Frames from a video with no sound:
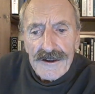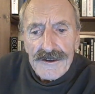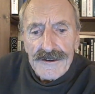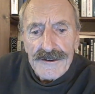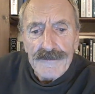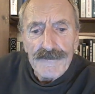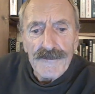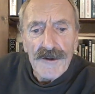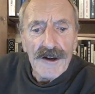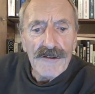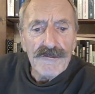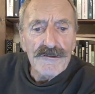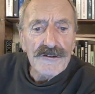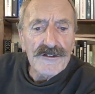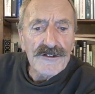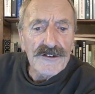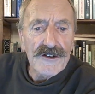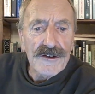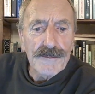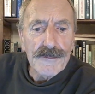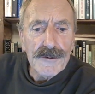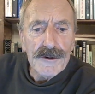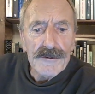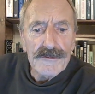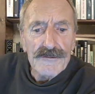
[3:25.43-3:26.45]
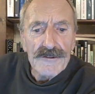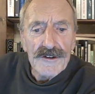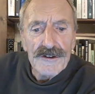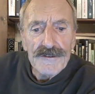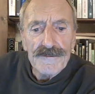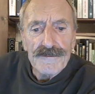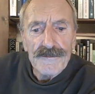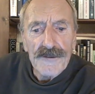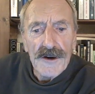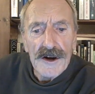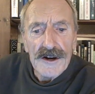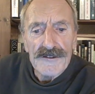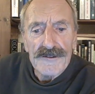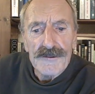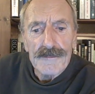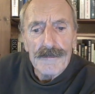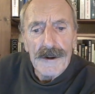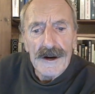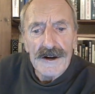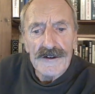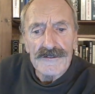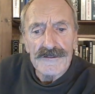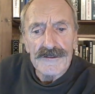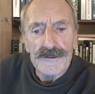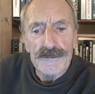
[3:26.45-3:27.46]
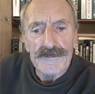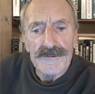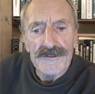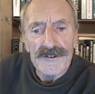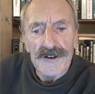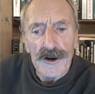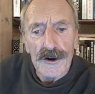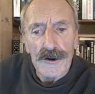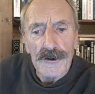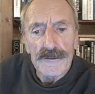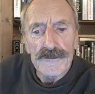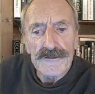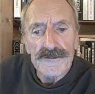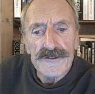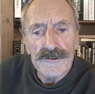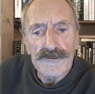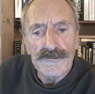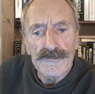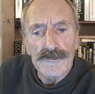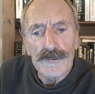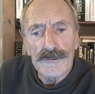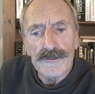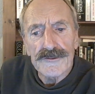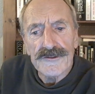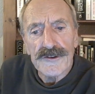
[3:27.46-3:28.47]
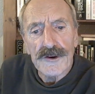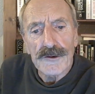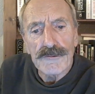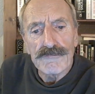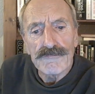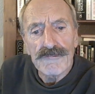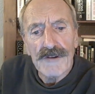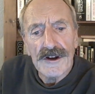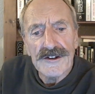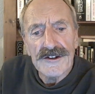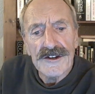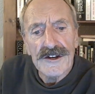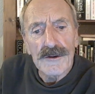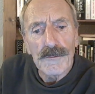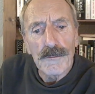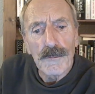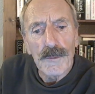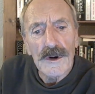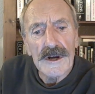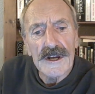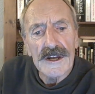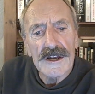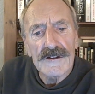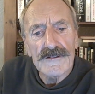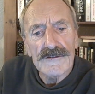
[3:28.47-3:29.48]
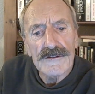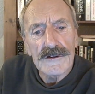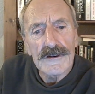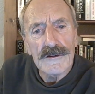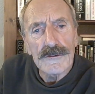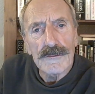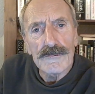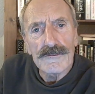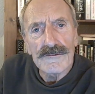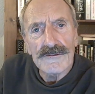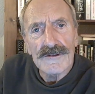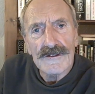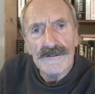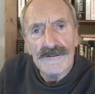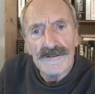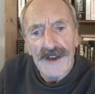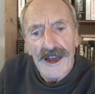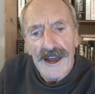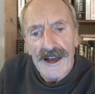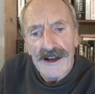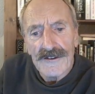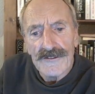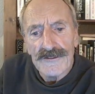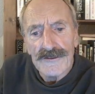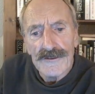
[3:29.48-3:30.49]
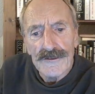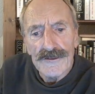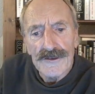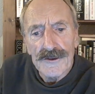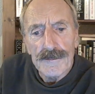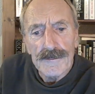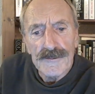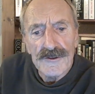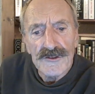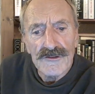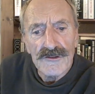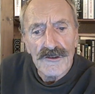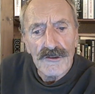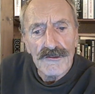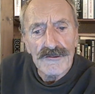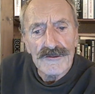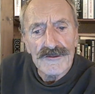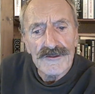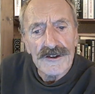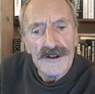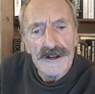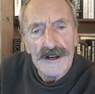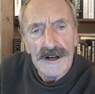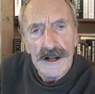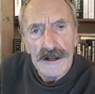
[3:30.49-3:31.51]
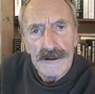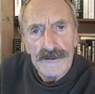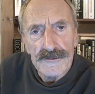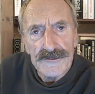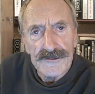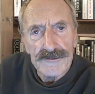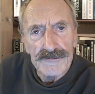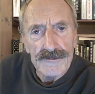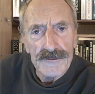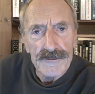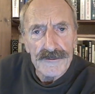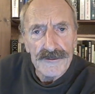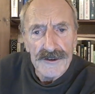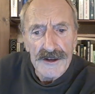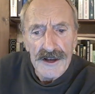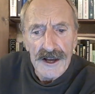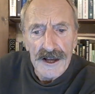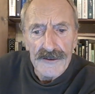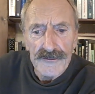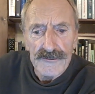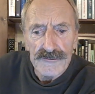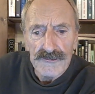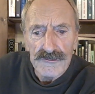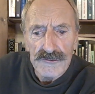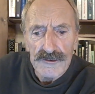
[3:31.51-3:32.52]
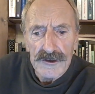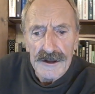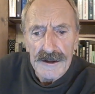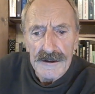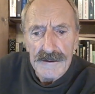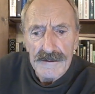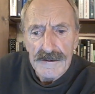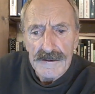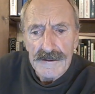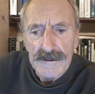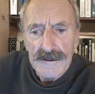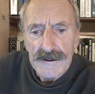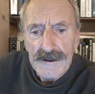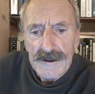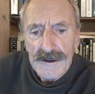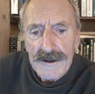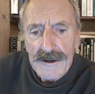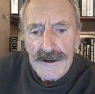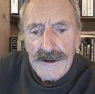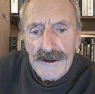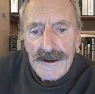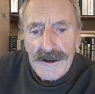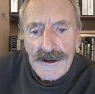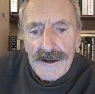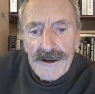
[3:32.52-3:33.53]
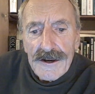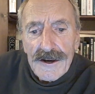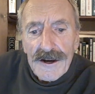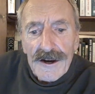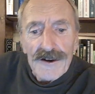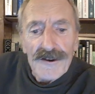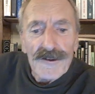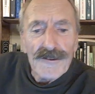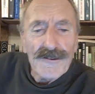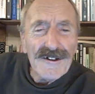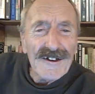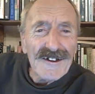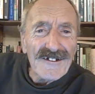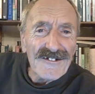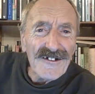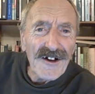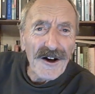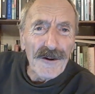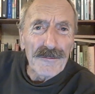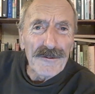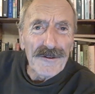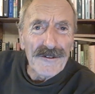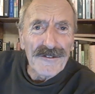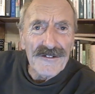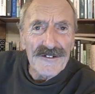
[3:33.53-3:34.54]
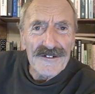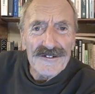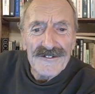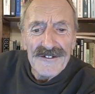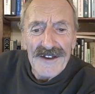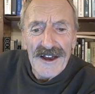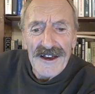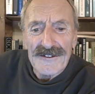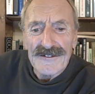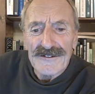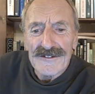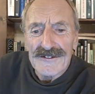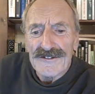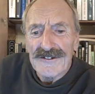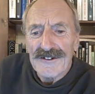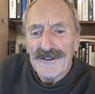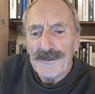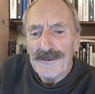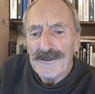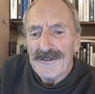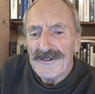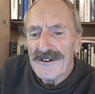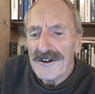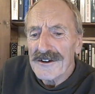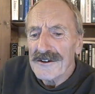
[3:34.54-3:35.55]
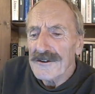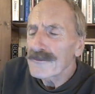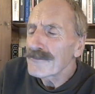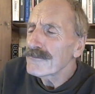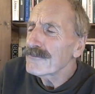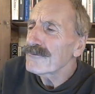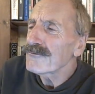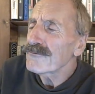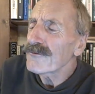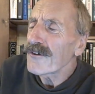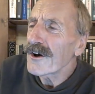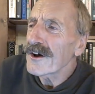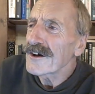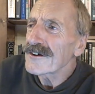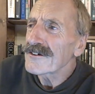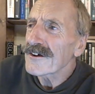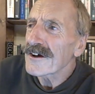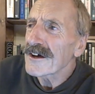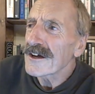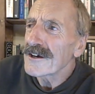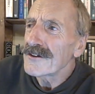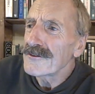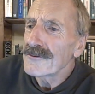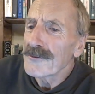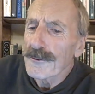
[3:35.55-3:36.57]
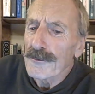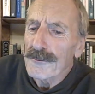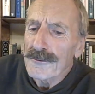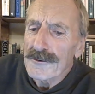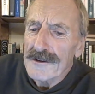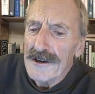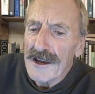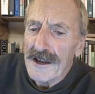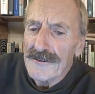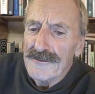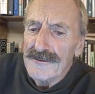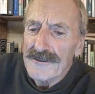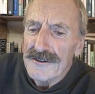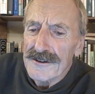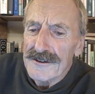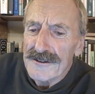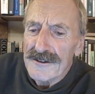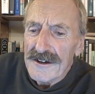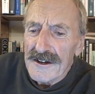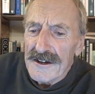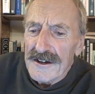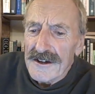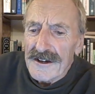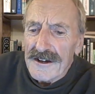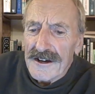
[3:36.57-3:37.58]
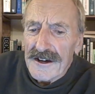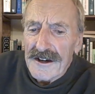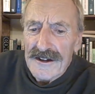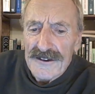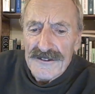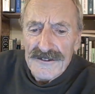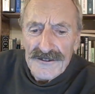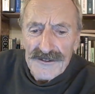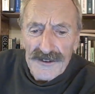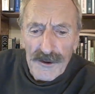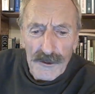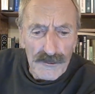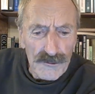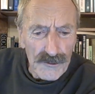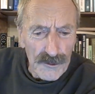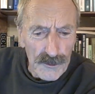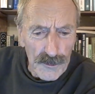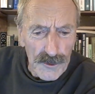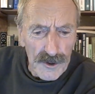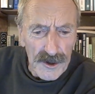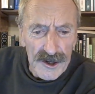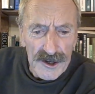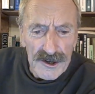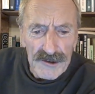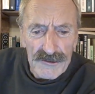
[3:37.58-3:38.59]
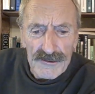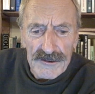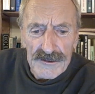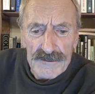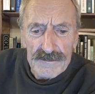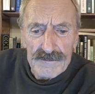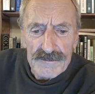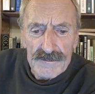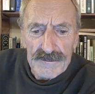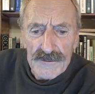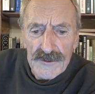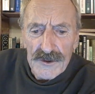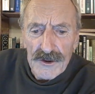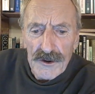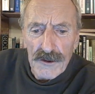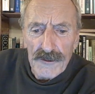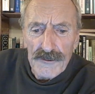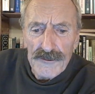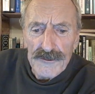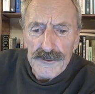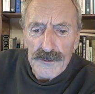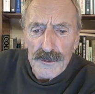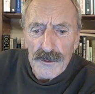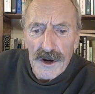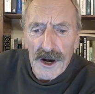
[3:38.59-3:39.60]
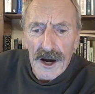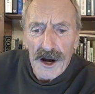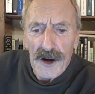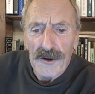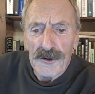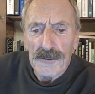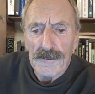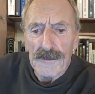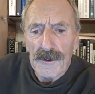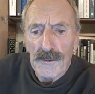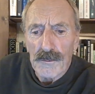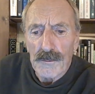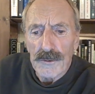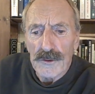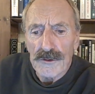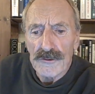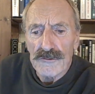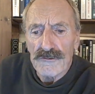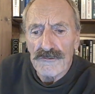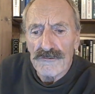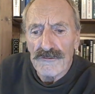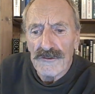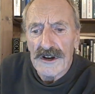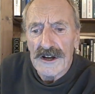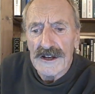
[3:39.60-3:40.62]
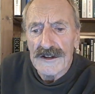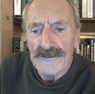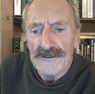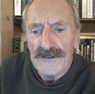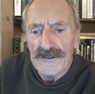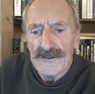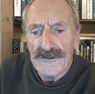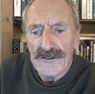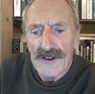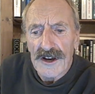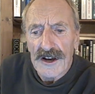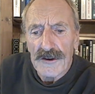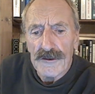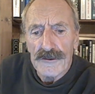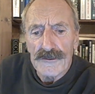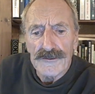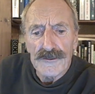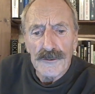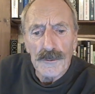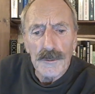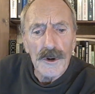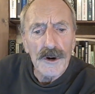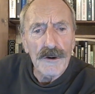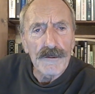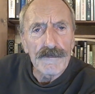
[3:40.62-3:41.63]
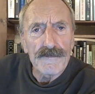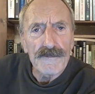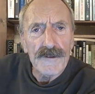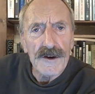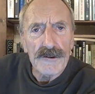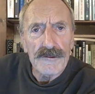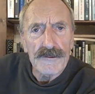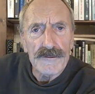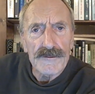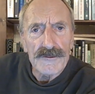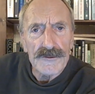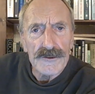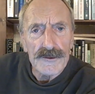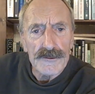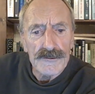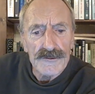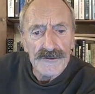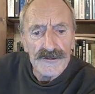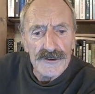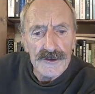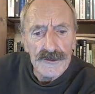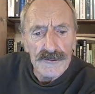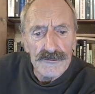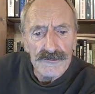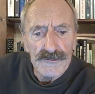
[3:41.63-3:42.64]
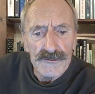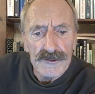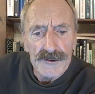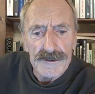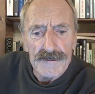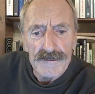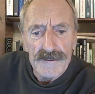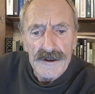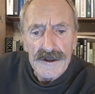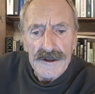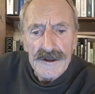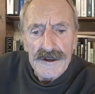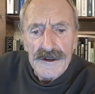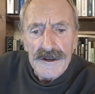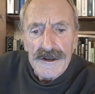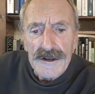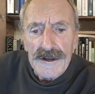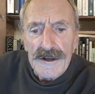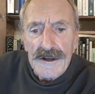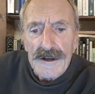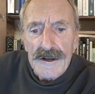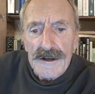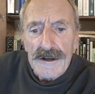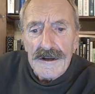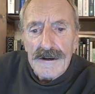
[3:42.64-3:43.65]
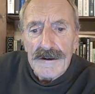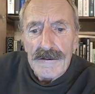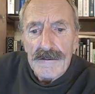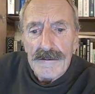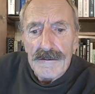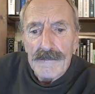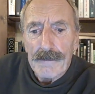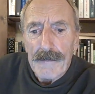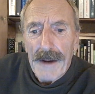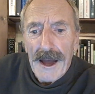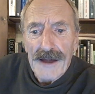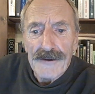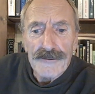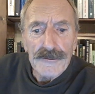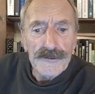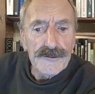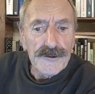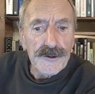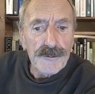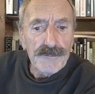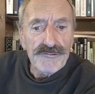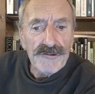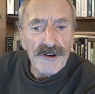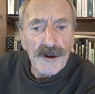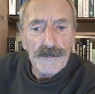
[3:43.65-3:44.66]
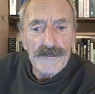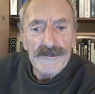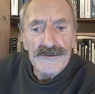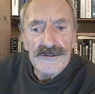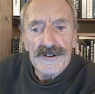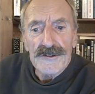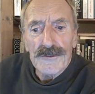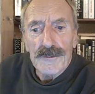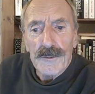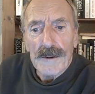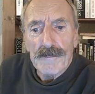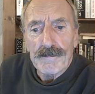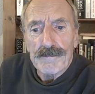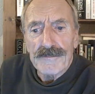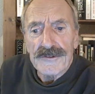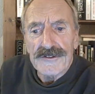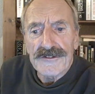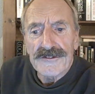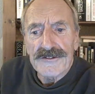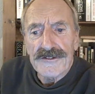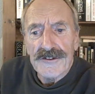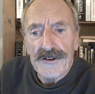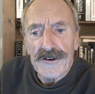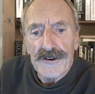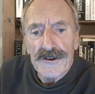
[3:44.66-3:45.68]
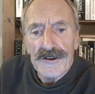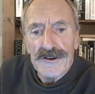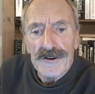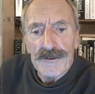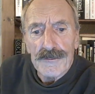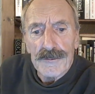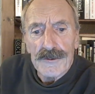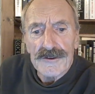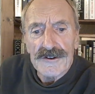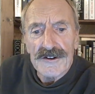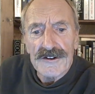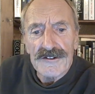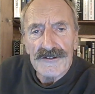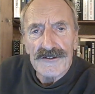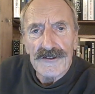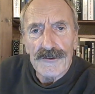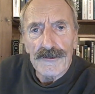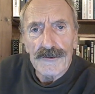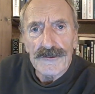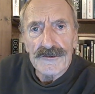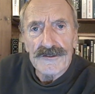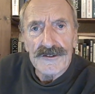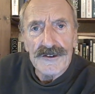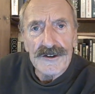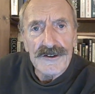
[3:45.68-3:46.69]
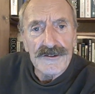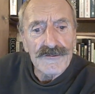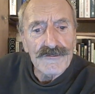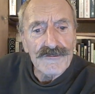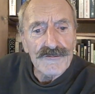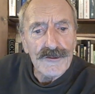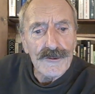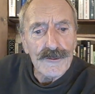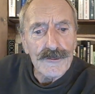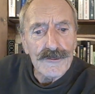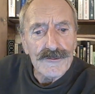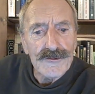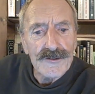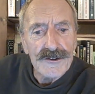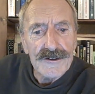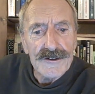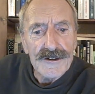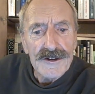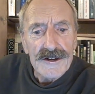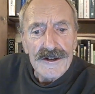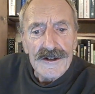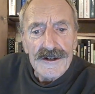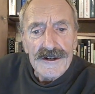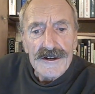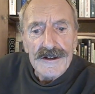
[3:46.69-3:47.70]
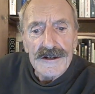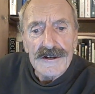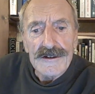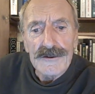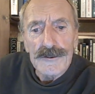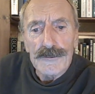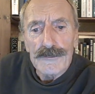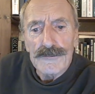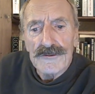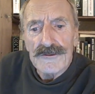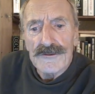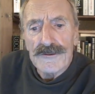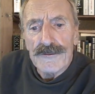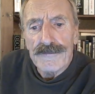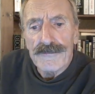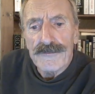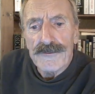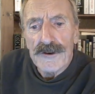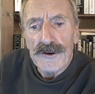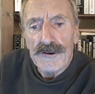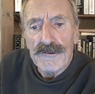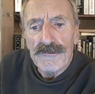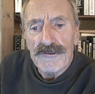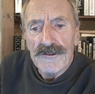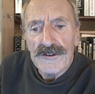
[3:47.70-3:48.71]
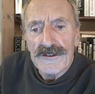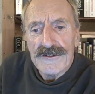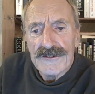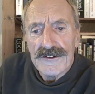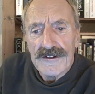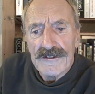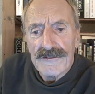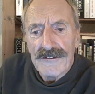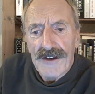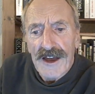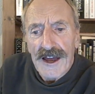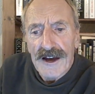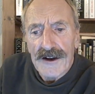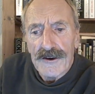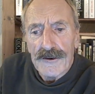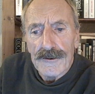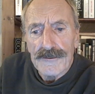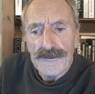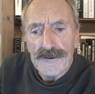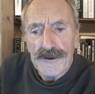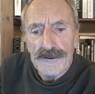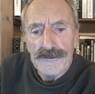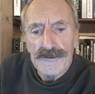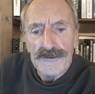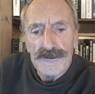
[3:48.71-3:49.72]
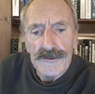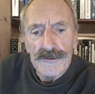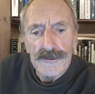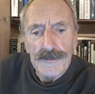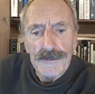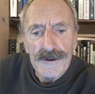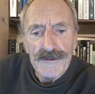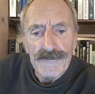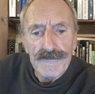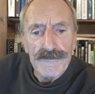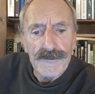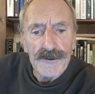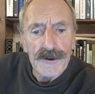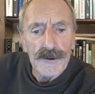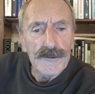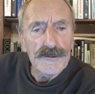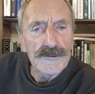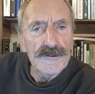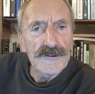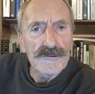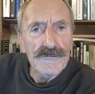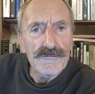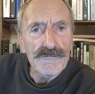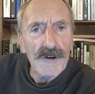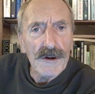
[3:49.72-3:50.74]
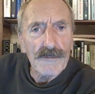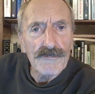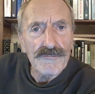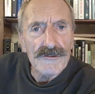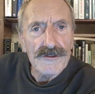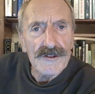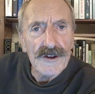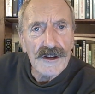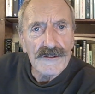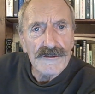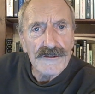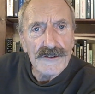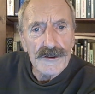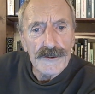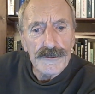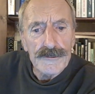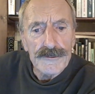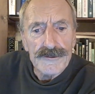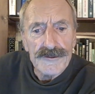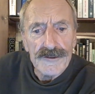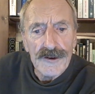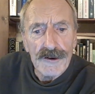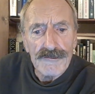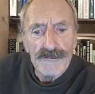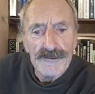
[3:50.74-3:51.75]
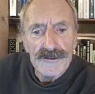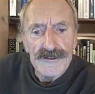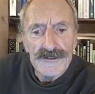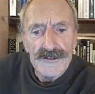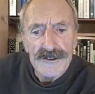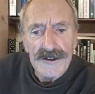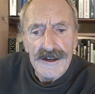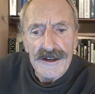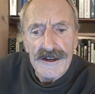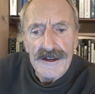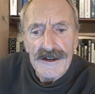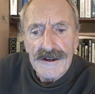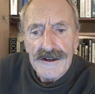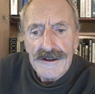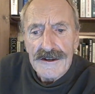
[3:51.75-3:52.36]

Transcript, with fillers: The various communities fight amongst themselves and are also ready and willing to launch attacks on the majority culture of the country. A good example of this tendency was seen on Friday in North London. A social worker had gone to a home in Wood Green to check on the welfare of two children. A man on the premises went berserk at what he saw as an intrusion and launched a furious attack on those whom he viewed as representing authority.